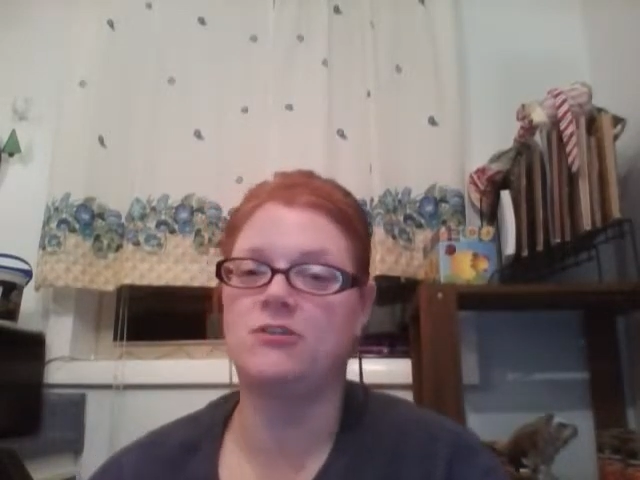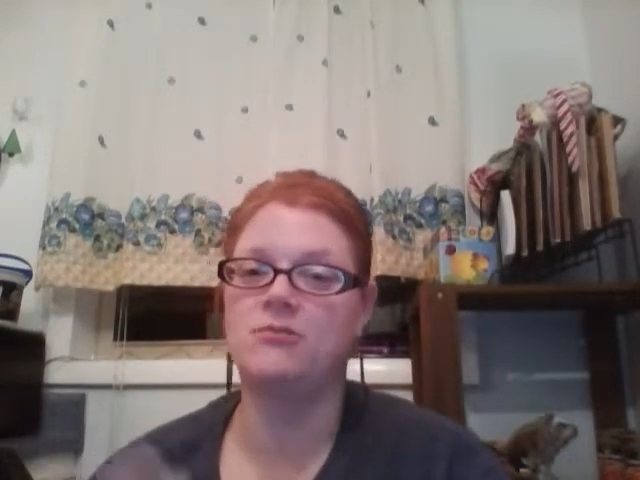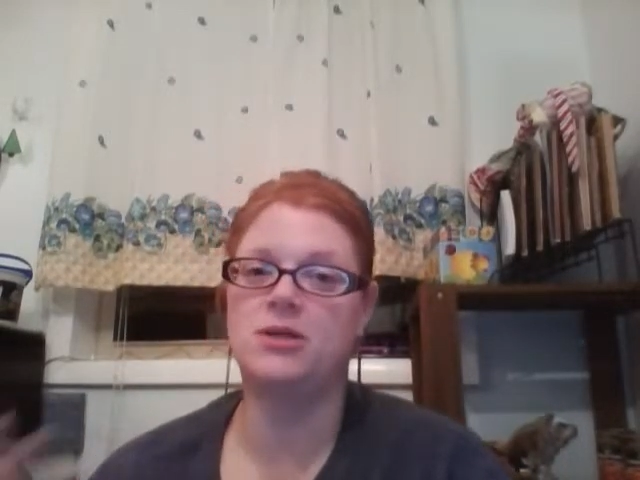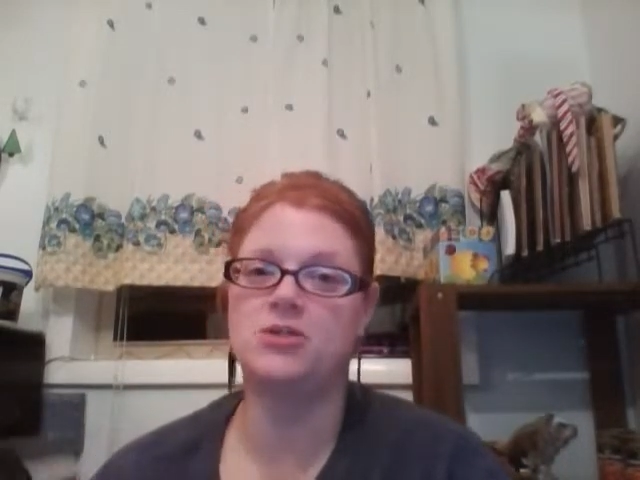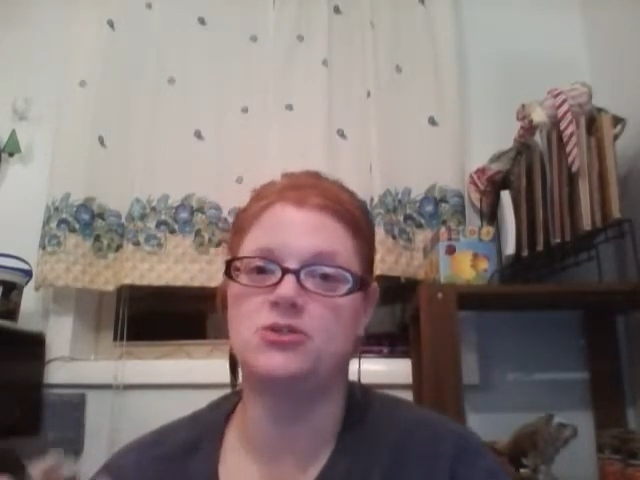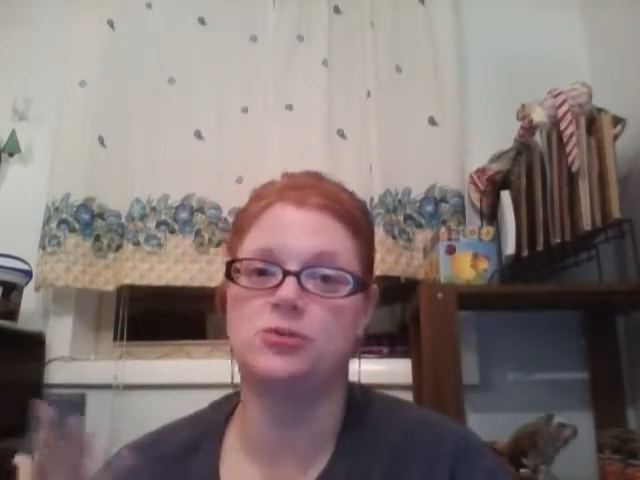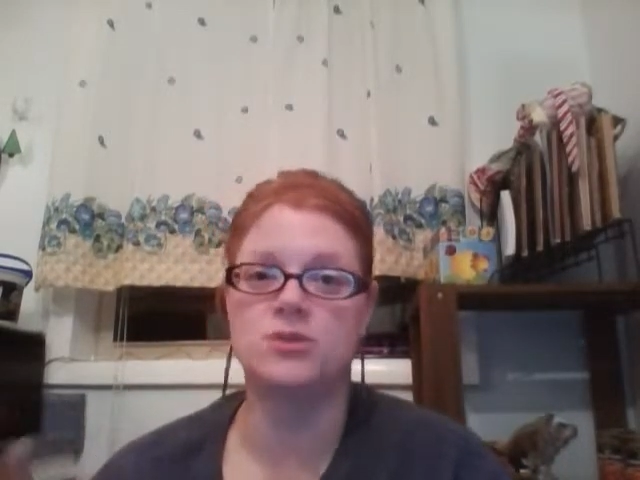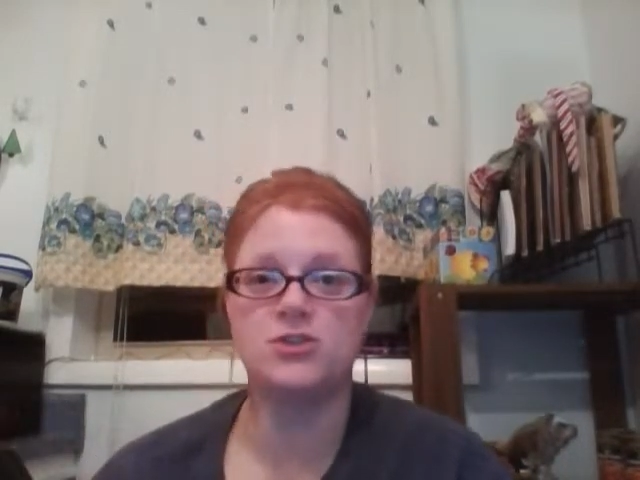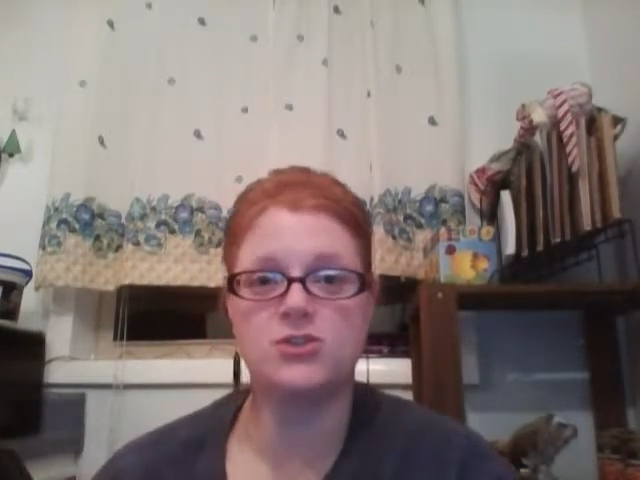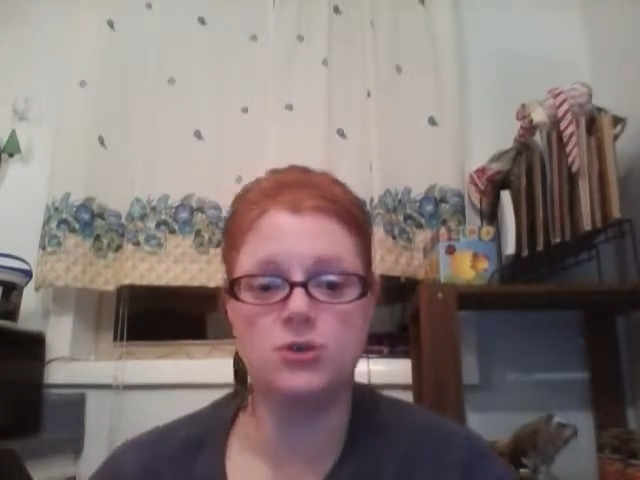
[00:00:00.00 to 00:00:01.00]
of
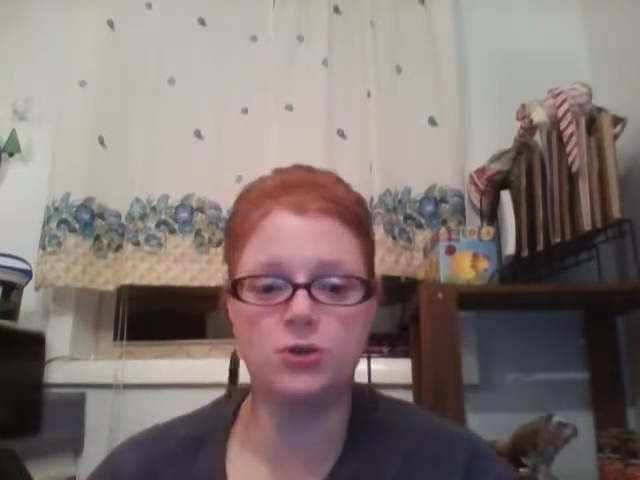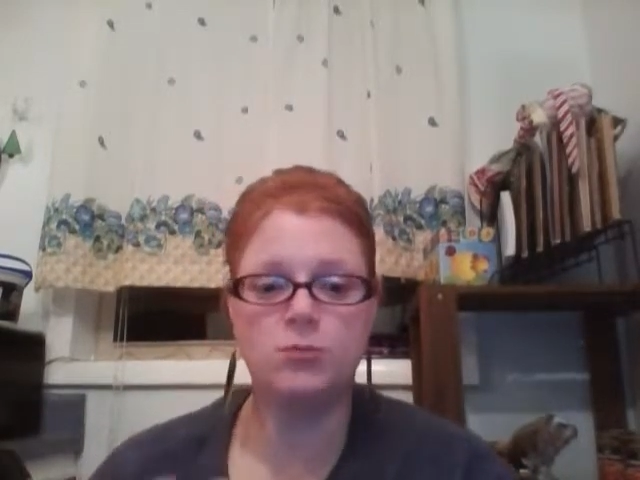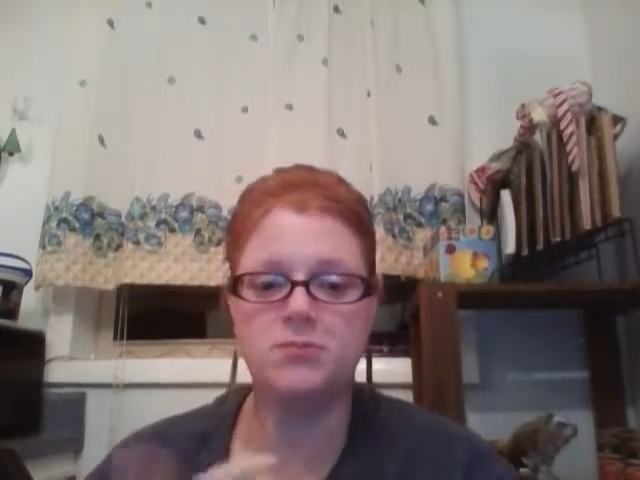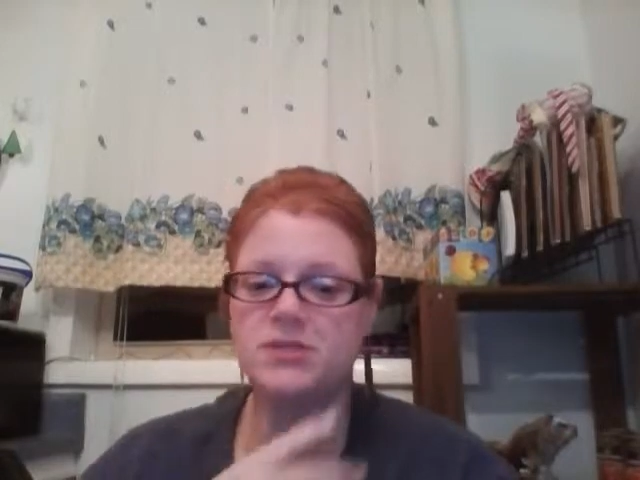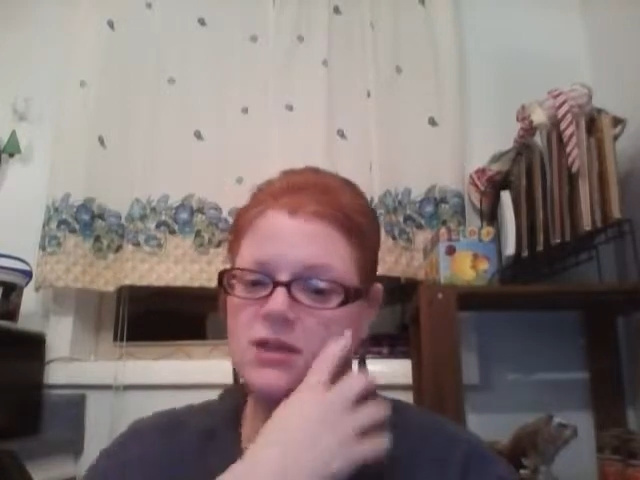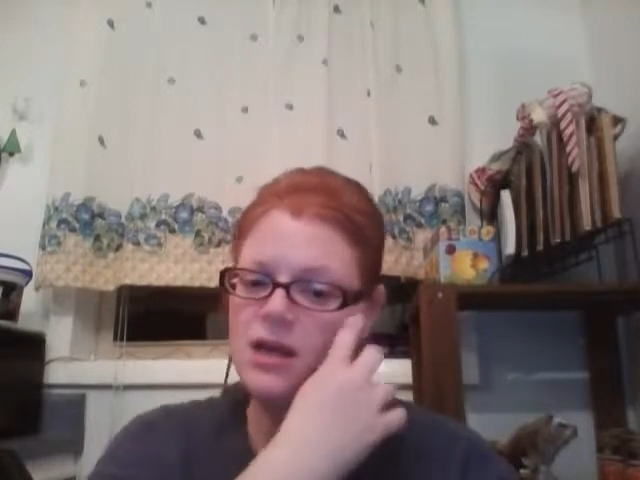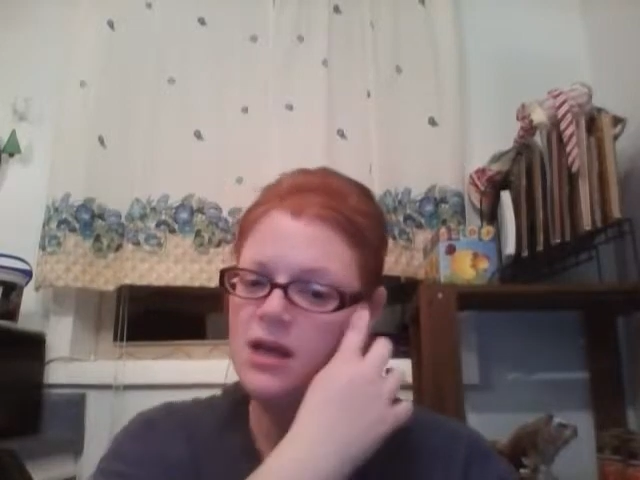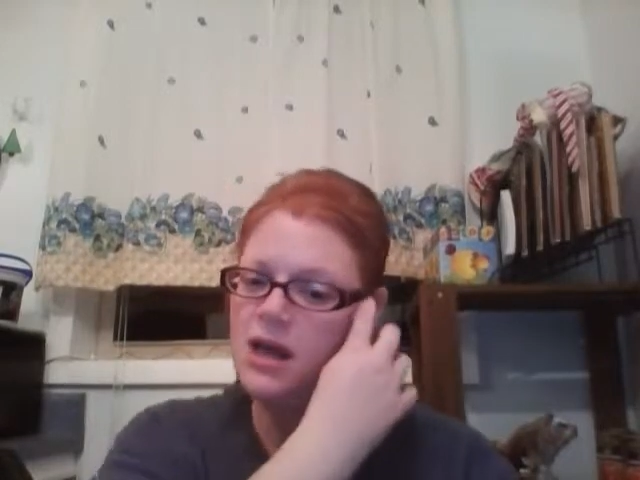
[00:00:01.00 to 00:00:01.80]
mushroom soups